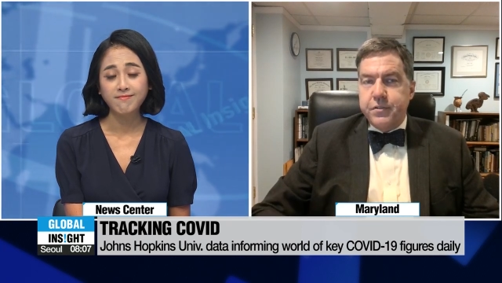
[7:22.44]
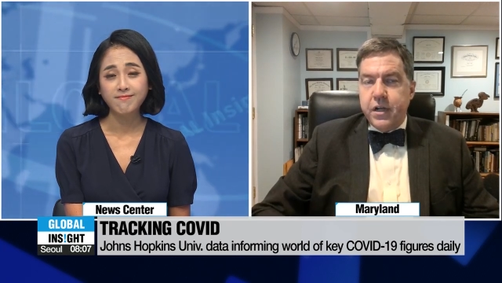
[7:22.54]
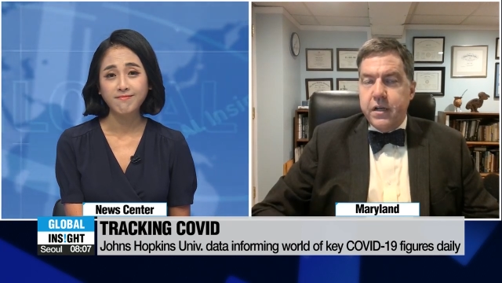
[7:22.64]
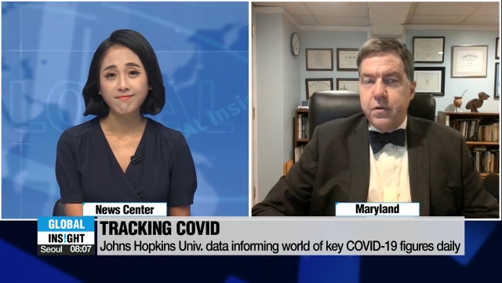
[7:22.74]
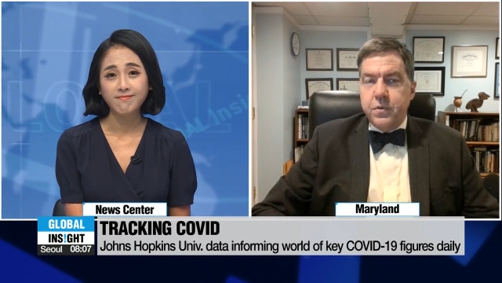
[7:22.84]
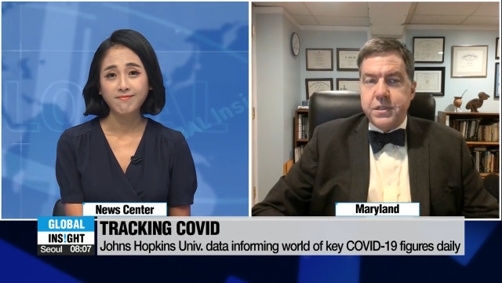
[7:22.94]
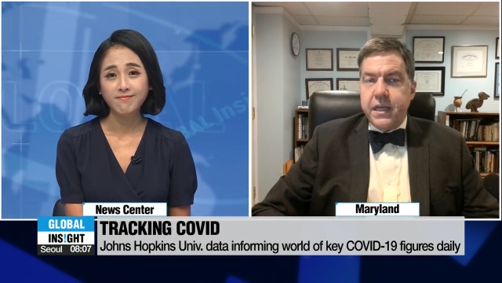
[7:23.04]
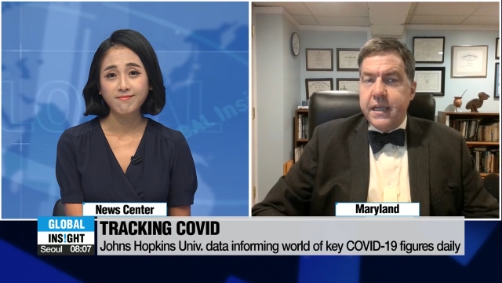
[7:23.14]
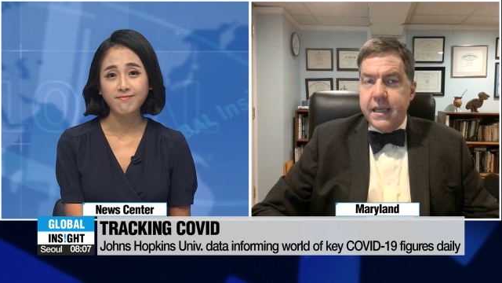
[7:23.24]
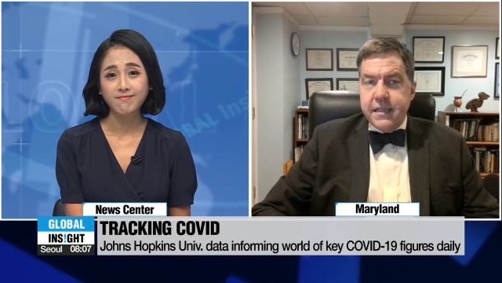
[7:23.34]
Speaker 1: of China was a
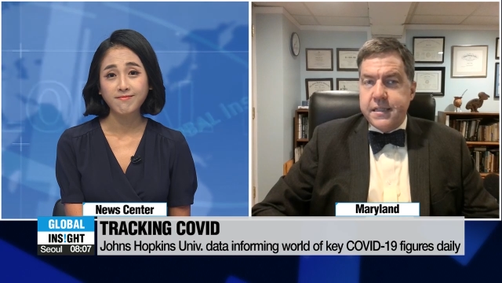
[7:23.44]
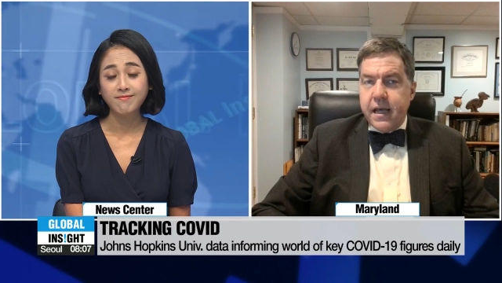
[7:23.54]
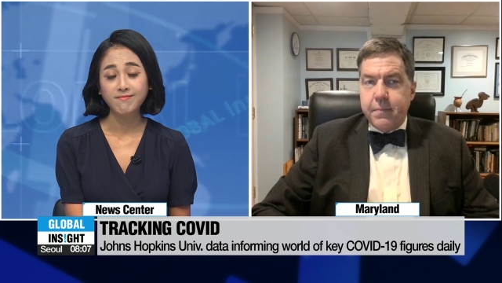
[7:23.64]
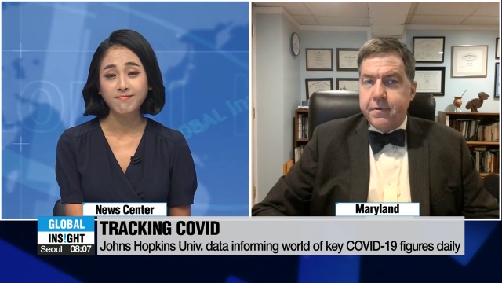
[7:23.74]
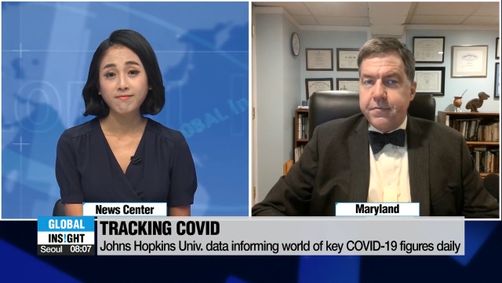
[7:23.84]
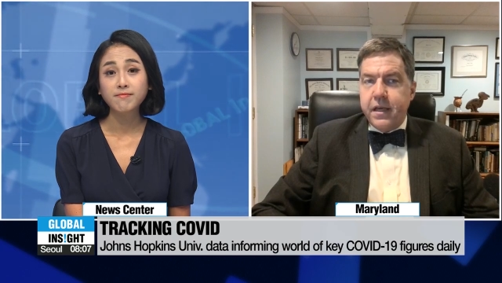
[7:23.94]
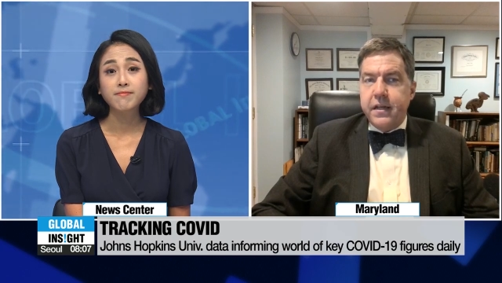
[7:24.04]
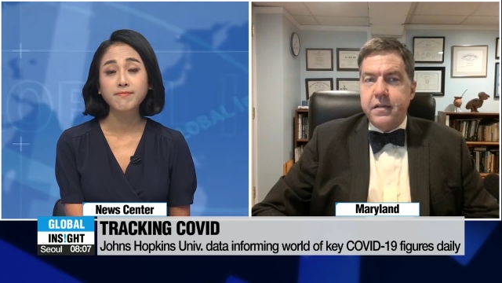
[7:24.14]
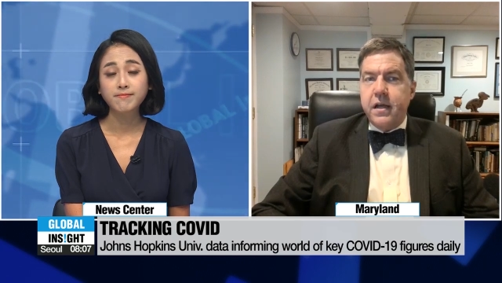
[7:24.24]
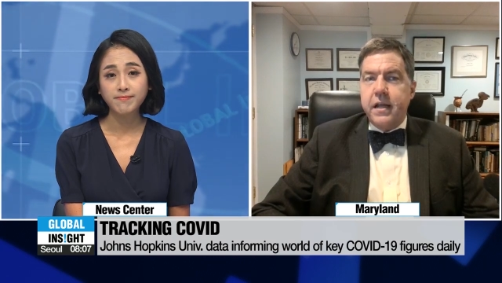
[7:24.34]
key step. If that
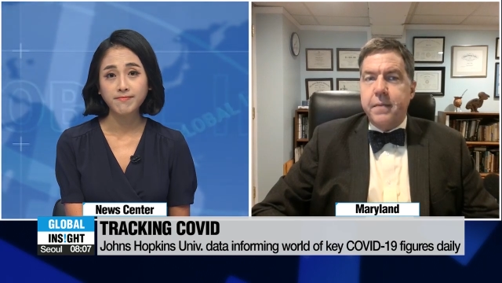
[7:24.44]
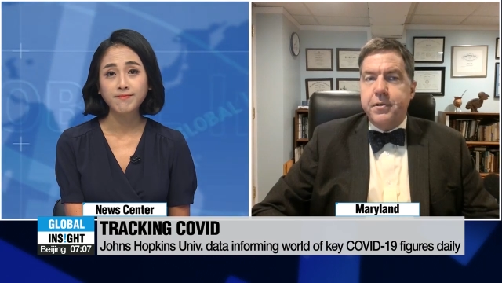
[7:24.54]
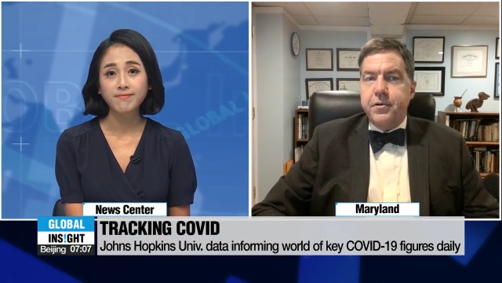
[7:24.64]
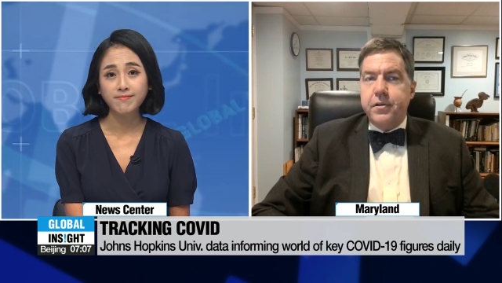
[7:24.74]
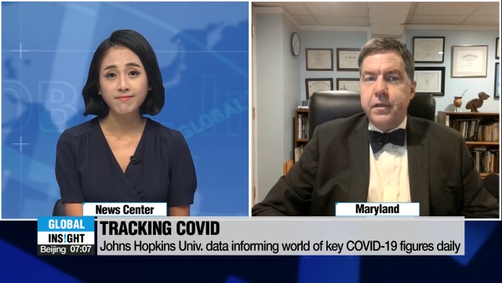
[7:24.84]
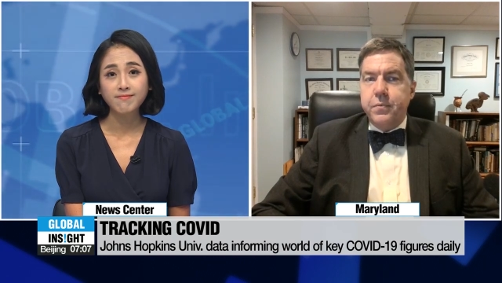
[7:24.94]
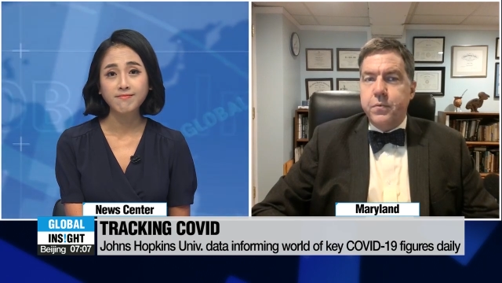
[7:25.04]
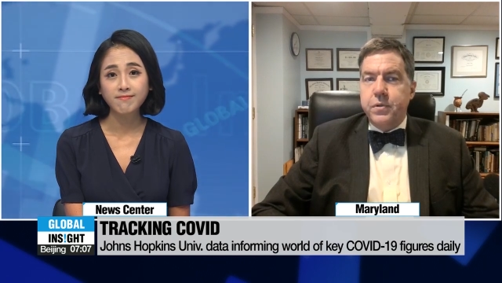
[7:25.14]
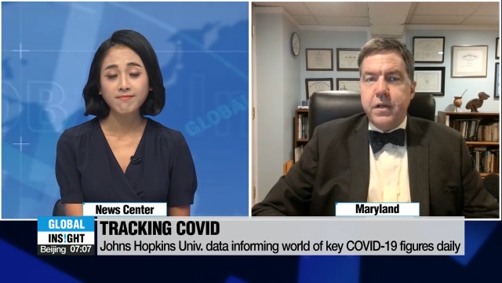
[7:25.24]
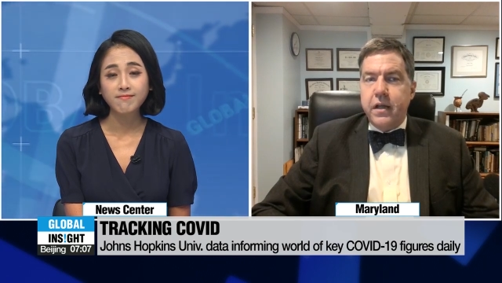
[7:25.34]
had not happened early, we
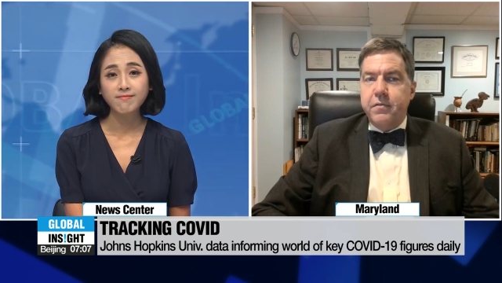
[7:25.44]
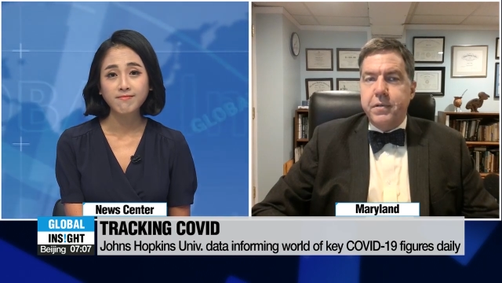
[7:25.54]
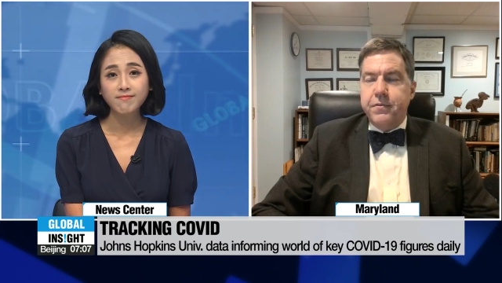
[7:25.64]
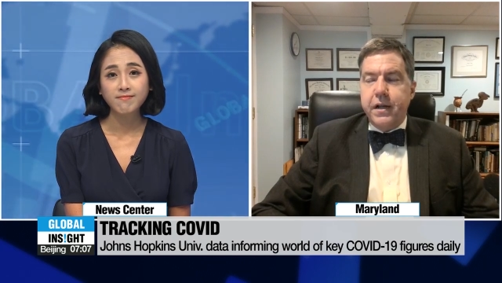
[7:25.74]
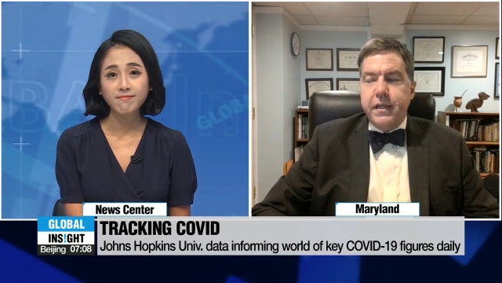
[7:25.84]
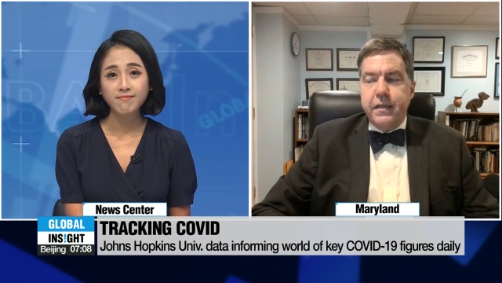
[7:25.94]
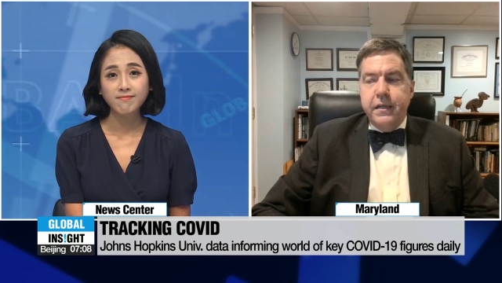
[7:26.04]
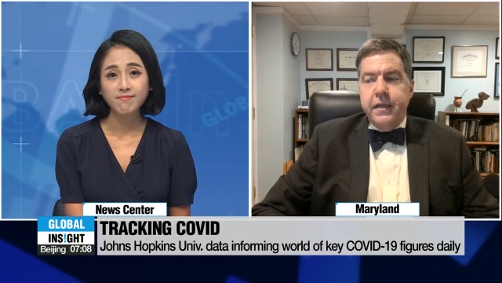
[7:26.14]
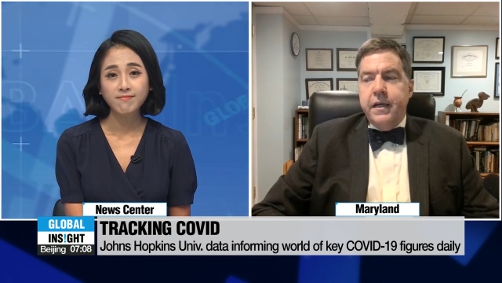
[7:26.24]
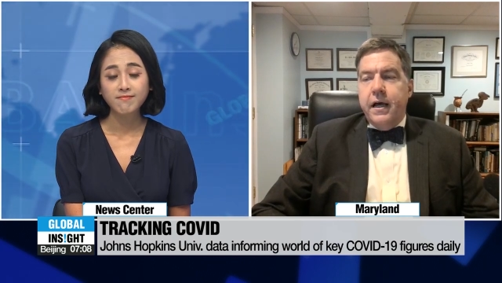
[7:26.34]
would not have been ready.
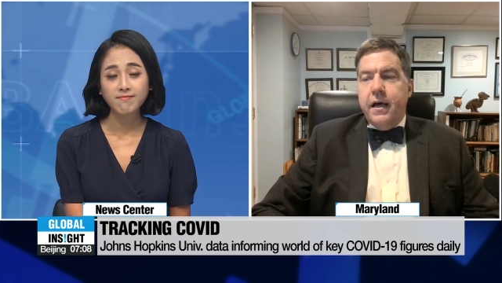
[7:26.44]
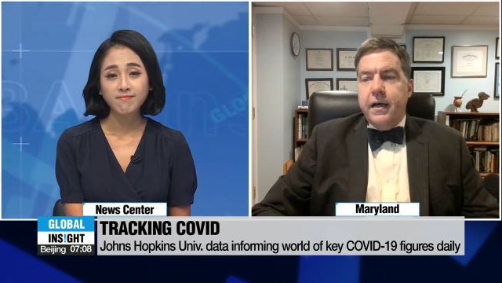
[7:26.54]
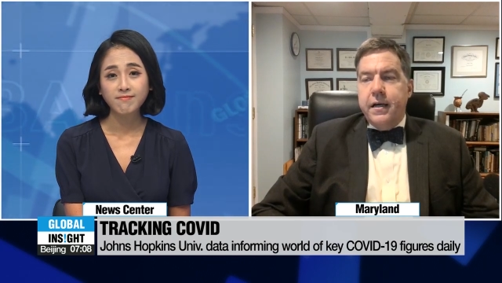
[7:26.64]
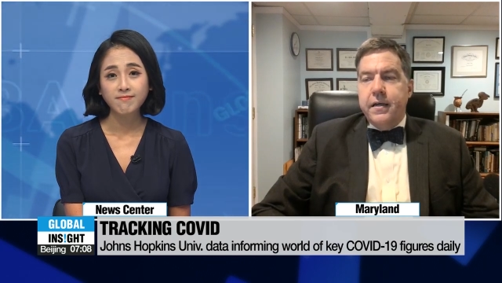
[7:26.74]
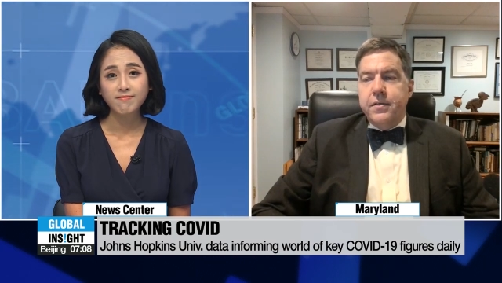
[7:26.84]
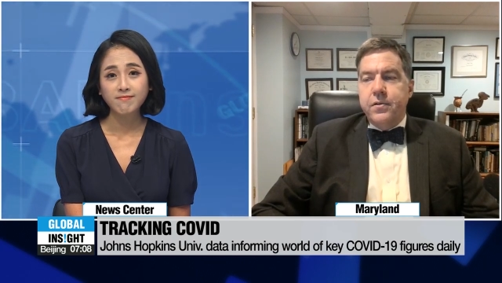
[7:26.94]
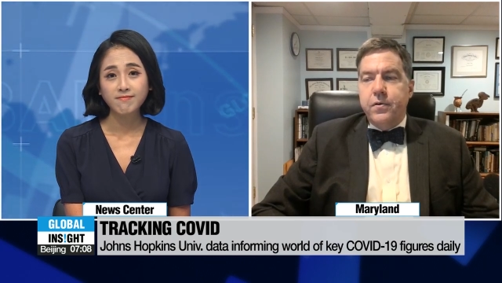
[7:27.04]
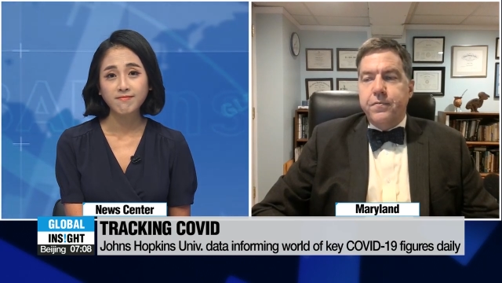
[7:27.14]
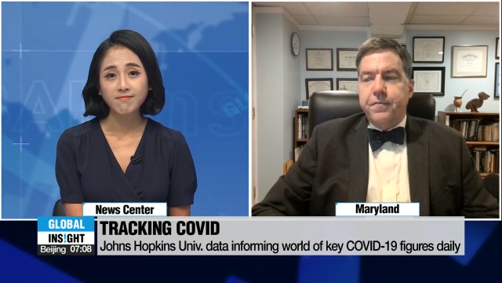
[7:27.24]
Uh, you know,